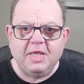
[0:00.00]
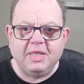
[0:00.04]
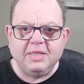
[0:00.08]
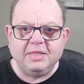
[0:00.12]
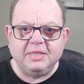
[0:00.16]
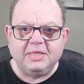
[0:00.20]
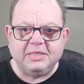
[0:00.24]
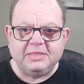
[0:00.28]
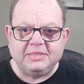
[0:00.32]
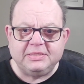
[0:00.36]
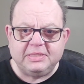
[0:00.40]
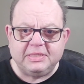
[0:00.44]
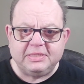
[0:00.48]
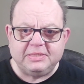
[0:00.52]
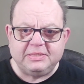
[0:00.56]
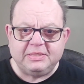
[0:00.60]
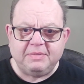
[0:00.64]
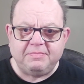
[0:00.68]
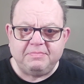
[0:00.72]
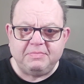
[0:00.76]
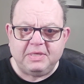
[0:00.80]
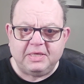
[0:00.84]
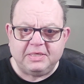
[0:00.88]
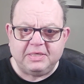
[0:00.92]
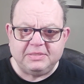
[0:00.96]
The
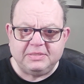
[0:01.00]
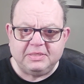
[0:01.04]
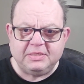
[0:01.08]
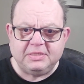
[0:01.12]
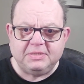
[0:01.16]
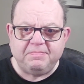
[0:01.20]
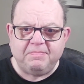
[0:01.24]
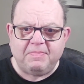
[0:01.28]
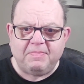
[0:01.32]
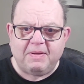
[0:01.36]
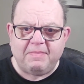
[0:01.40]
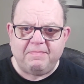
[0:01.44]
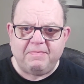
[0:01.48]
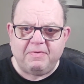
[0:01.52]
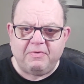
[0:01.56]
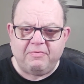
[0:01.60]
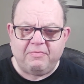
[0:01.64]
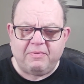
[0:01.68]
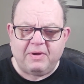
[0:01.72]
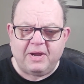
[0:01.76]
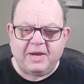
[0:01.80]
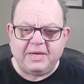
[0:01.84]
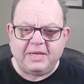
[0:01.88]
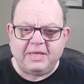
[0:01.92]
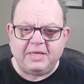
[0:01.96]
system does this by
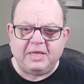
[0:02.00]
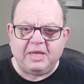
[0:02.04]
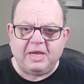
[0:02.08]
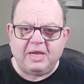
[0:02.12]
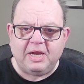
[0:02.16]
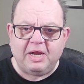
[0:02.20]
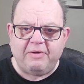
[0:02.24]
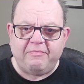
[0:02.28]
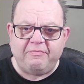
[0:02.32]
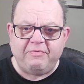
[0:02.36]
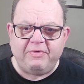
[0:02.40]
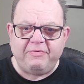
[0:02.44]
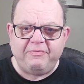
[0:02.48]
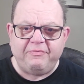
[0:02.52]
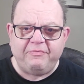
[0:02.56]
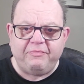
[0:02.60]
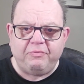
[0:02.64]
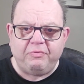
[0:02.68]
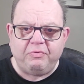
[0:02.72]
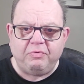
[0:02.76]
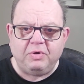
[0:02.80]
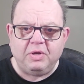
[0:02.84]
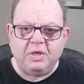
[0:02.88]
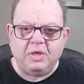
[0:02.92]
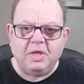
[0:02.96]
providing every
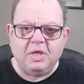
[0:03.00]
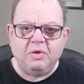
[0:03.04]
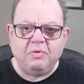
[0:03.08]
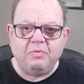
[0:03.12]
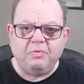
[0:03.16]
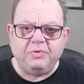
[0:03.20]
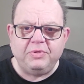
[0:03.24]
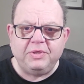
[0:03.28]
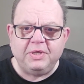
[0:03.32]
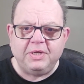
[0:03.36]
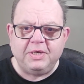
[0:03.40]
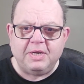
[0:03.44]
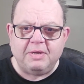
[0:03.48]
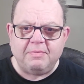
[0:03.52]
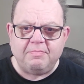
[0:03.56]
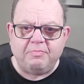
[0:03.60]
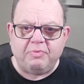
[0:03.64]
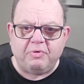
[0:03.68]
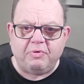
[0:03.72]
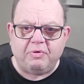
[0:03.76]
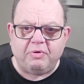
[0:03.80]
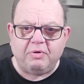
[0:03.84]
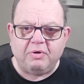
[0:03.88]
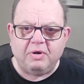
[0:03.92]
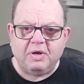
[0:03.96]
food with a
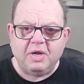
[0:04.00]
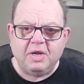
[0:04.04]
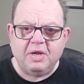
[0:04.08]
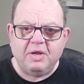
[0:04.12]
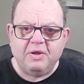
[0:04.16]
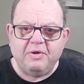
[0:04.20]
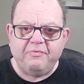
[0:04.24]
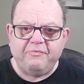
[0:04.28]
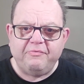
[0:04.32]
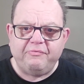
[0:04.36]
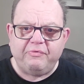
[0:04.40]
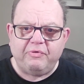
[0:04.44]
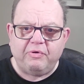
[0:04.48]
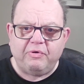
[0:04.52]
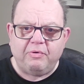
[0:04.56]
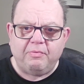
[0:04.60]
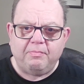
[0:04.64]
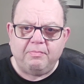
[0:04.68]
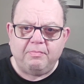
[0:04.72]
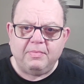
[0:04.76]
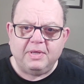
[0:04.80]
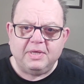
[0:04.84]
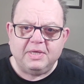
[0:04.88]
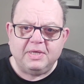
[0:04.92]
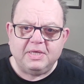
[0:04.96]
number from
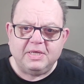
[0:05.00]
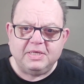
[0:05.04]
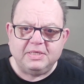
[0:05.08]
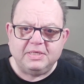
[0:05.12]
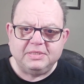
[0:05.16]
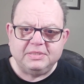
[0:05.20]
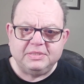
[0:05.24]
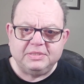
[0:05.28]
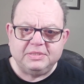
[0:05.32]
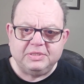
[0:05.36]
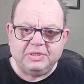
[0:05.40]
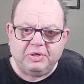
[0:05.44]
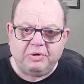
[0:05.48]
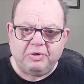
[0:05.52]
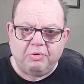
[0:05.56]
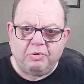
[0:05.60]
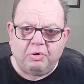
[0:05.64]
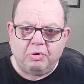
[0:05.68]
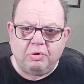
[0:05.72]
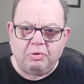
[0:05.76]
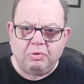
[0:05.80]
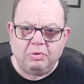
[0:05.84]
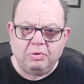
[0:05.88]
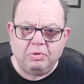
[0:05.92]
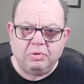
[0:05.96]

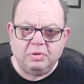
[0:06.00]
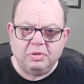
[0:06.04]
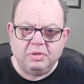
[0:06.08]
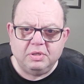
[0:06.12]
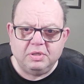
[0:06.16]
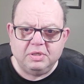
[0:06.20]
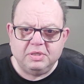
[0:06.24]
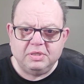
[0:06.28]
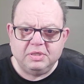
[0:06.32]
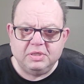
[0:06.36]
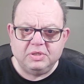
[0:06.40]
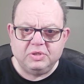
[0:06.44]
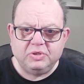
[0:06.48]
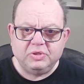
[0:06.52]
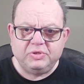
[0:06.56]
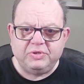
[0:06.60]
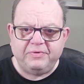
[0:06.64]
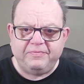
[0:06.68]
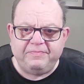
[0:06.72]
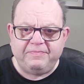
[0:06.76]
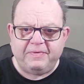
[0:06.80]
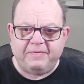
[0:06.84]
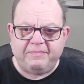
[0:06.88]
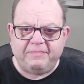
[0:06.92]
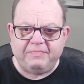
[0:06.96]
0 to
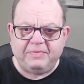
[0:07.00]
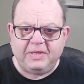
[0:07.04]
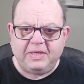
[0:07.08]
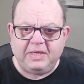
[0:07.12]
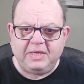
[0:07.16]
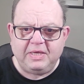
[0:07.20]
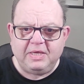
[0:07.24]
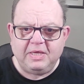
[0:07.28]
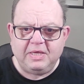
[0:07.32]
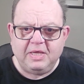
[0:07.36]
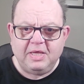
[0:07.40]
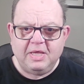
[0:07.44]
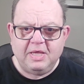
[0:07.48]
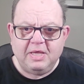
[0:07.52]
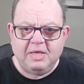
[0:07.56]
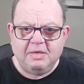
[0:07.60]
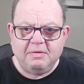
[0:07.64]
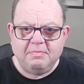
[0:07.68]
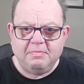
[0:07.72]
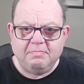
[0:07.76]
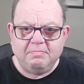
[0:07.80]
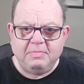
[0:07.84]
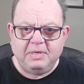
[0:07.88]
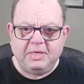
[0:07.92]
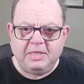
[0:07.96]
50,
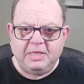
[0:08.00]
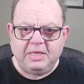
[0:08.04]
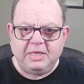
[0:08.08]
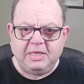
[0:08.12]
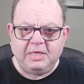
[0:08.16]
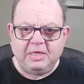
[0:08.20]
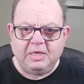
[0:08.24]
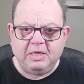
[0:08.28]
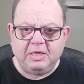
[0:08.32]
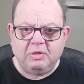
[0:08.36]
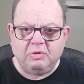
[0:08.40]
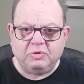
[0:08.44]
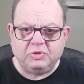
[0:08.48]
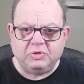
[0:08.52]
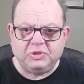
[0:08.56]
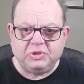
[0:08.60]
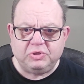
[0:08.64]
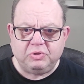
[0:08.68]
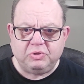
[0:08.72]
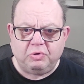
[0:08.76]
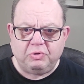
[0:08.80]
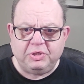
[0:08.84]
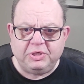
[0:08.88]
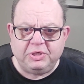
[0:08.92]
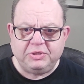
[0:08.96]
meaning it'll
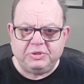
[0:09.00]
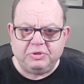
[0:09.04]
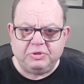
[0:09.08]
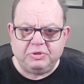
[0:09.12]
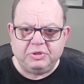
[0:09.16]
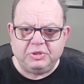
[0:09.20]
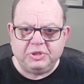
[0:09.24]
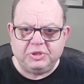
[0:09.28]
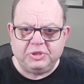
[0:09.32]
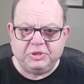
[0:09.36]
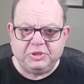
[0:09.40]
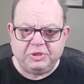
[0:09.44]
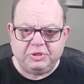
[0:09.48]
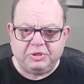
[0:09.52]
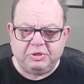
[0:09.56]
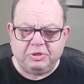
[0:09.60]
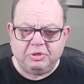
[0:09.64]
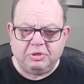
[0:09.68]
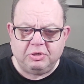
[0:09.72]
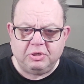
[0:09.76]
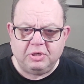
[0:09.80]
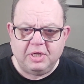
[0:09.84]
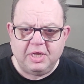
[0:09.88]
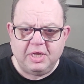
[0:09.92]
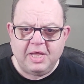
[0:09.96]
slowly turn to
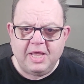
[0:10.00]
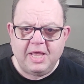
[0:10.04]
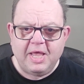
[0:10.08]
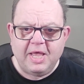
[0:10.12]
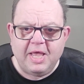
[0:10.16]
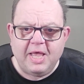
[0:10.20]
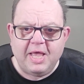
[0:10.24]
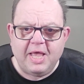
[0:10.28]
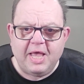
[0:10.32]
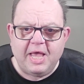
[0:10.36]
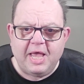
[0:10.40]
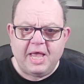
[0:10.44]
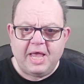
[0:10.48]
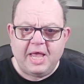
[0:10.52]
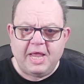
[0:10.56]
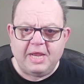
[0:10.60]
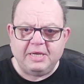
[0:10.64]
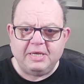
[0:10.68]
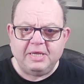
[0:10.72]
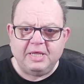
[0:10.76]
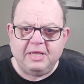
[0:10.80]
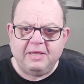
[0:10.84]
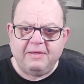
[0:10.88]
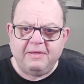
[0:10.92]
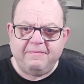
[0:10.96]
sugar,
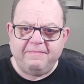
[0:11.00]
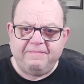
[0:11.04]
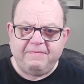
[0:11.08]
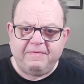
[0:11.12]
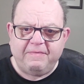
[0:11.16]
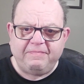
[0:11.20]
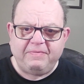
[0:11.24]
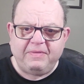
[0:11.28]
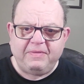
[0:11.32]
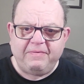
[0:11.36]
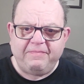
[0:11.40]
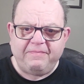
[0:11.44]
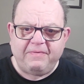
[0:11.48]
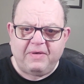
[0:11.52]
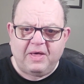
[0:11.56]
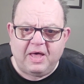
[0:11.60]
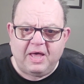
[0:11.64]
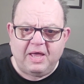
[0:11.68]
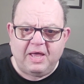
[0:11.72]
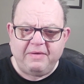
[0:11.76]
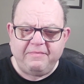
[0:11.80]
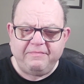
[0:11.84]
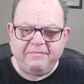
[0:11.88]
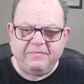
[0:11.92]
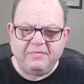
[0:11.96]
and
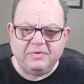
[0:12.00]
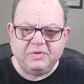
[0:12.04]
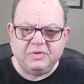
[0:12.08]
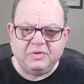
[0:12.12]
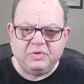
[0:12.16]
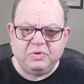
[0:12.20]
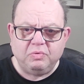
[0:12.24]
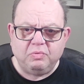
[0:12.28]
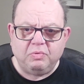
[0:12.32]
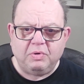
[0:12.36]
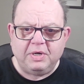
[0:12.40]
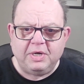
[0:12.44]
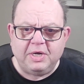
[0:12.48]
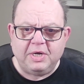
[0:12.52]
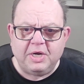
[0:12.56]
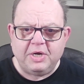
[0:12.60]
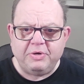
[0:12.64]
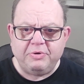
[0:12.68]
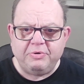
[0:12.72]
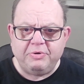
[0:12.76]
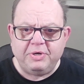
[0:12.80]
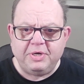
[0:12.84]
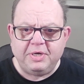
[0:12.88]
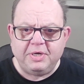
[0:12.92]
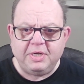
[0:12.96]
55 to
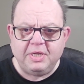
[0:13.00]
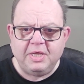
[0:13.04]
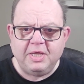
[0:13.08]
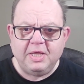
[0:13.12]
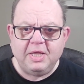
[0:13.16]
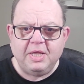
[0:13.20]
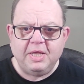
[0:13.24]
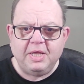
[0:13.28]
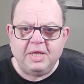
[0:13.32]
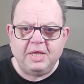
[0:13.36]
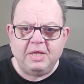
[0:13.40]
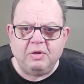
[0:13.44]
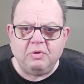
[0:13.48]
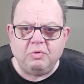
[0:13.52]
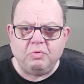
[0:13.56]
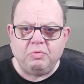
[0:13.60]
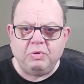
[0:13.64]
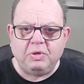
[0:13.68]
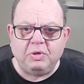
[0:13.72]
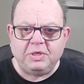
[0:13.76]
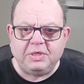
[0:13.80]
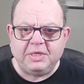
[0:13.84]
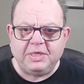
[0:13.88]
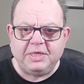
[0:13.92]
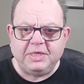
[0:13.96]
100, it'll
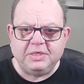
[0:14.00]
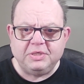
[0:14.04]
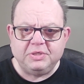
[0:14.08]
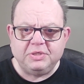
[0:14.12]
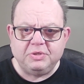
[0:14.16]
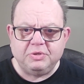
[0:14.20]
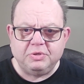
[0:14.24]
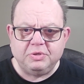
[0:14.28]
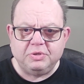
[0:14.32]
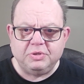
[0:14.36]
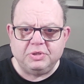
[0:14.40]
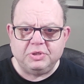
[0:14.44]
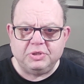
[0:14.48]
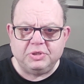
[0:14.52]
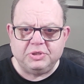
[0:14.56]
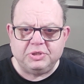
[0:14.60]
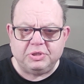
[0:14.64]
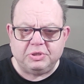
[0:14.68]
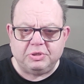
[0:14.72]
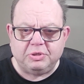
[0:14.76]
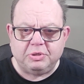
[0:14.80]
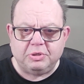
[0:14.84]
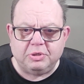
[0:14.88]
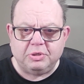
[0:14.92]
quickly turn to sugar.